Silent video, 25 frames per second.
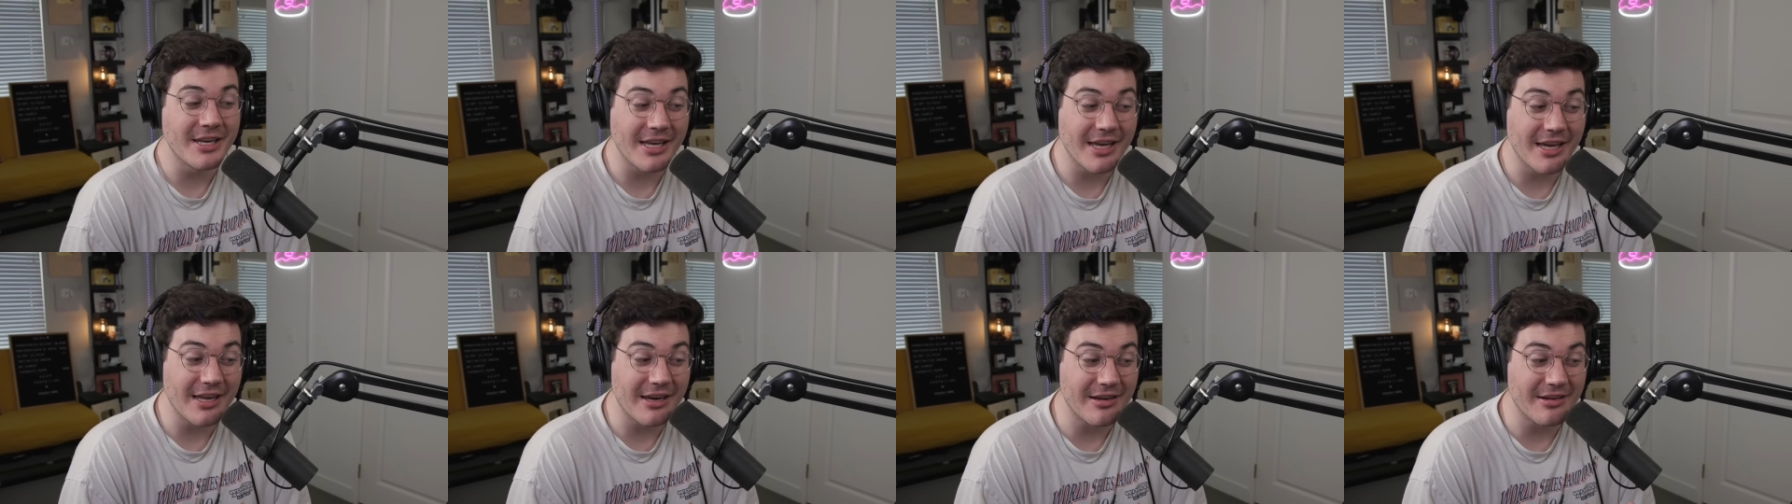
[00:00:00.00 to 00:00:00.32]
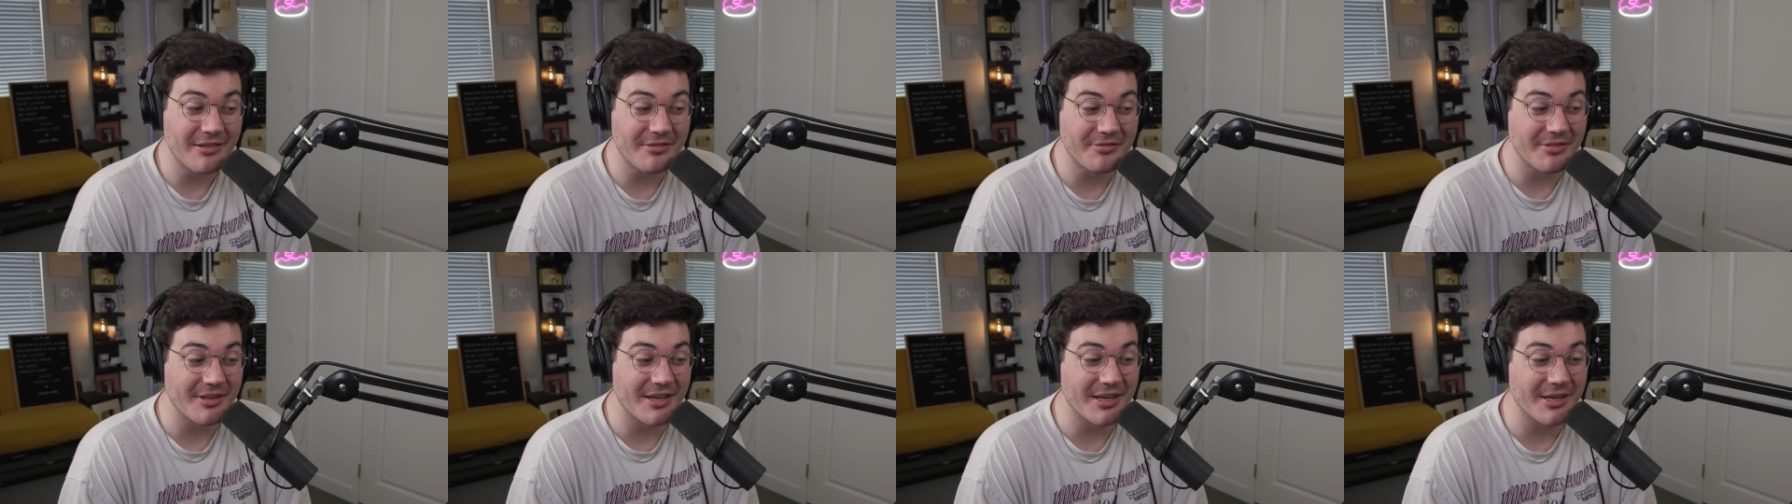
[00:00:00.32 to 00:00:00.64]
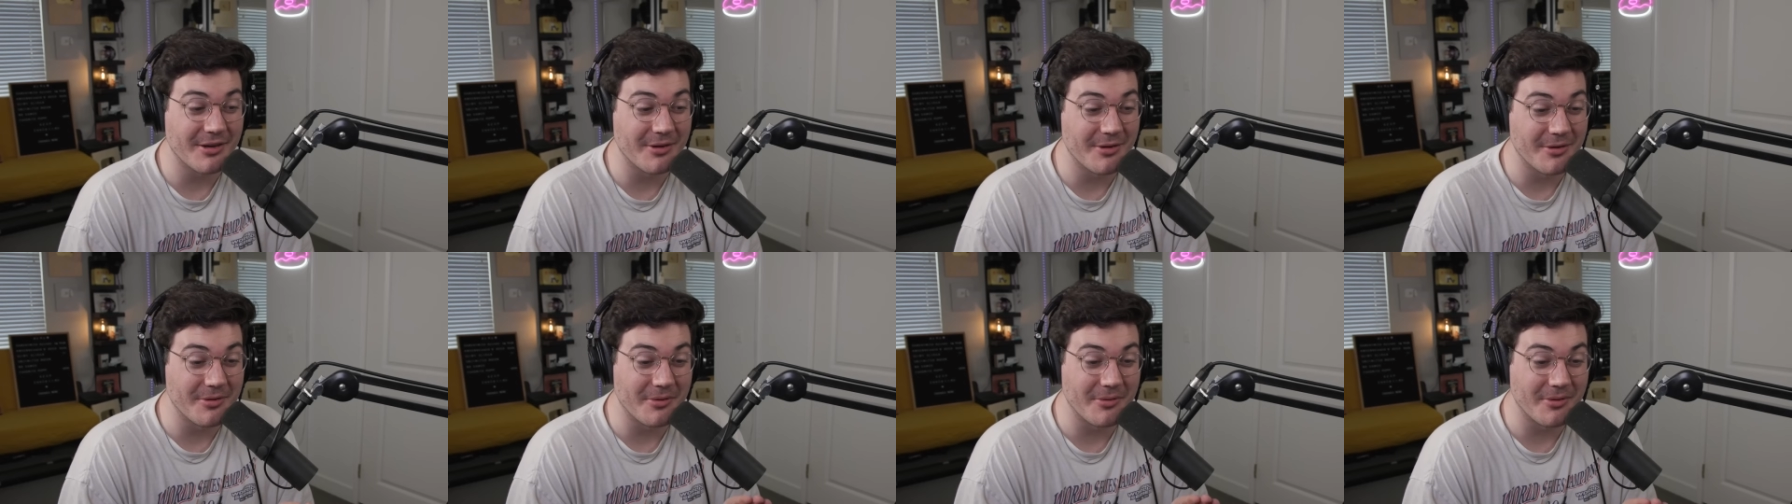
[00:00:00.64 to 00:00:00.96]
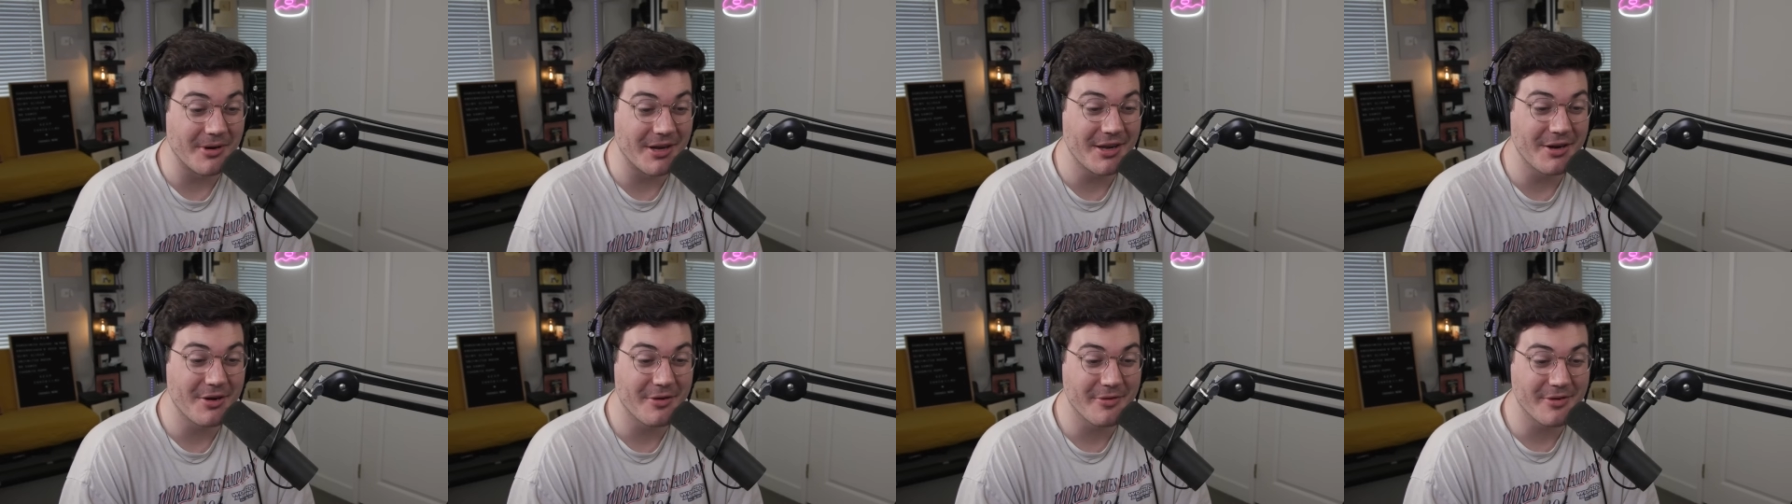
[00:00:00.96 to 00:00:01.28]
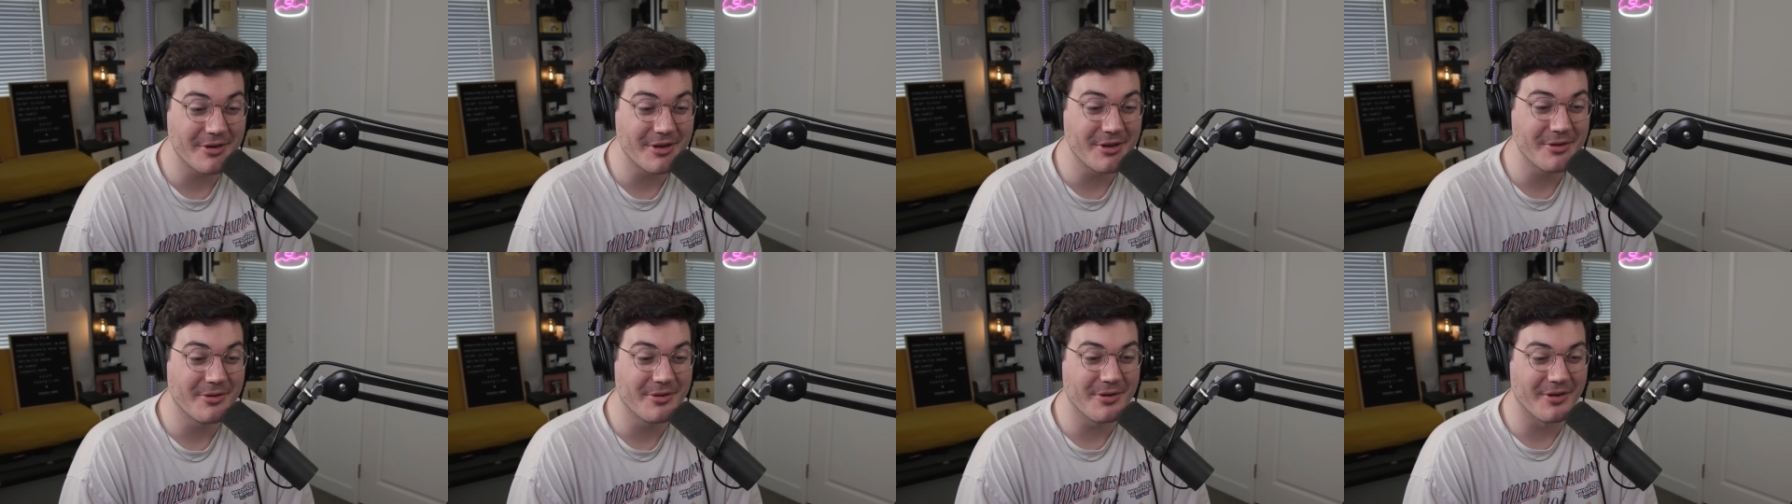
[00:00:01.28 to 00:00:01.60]
get on a flight going right over
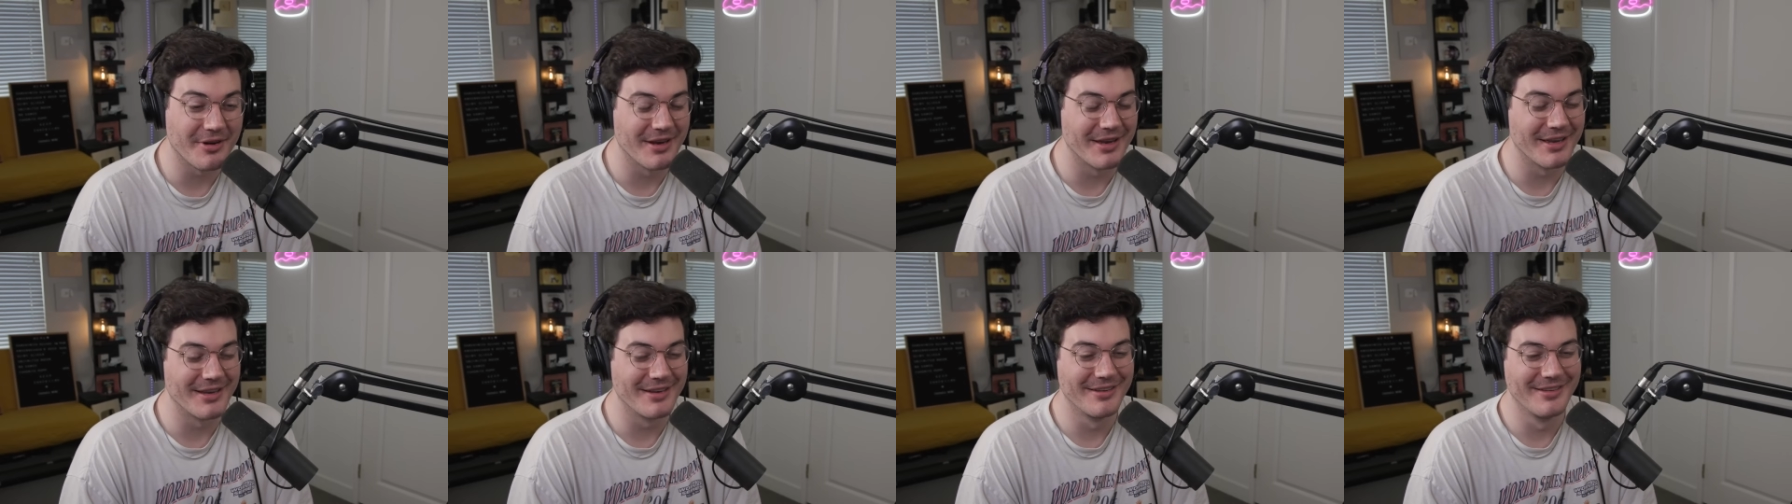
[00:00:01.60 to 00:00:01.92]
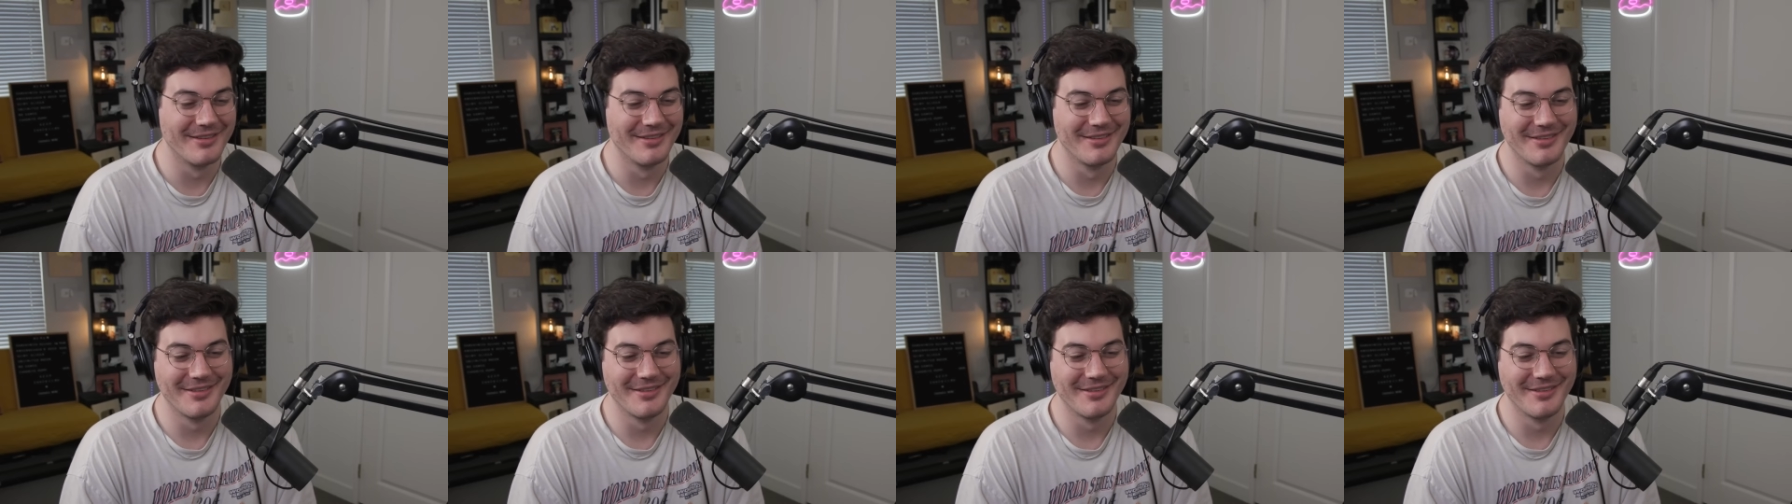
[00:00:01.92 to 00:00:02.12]
Ukraine,